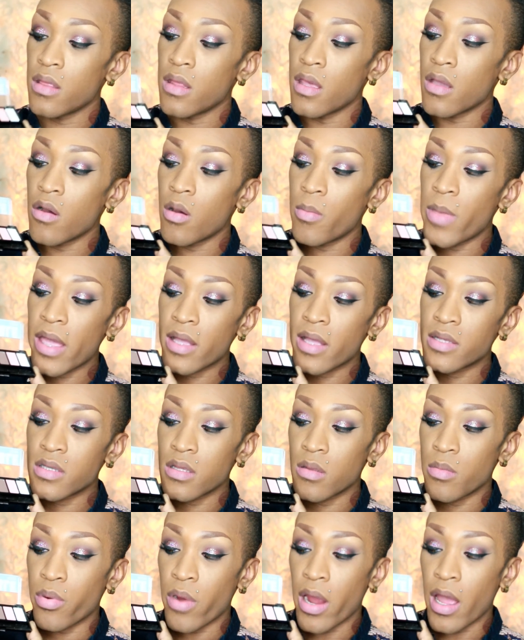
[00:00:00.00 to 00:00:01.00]
Then going back into
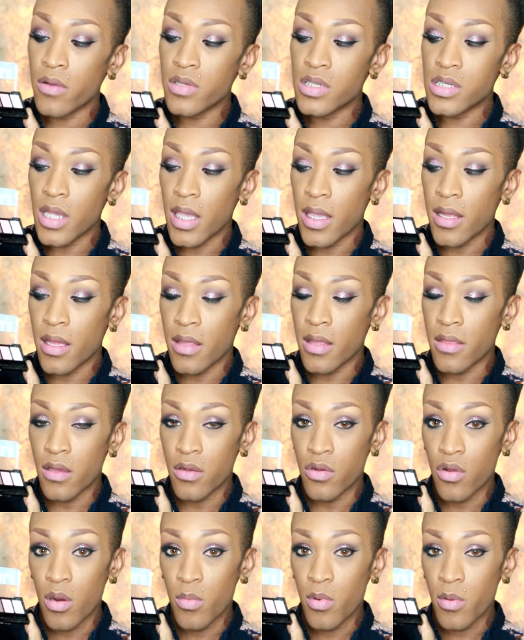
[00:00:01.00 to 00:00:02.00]
the brown shade in
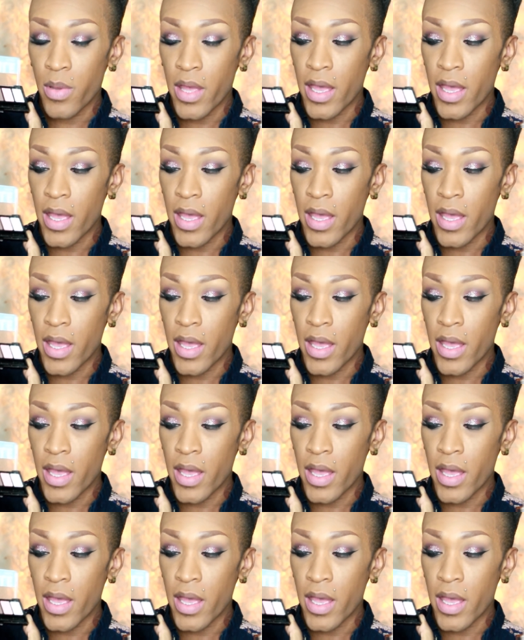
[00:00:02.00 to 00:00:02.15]
the Adorable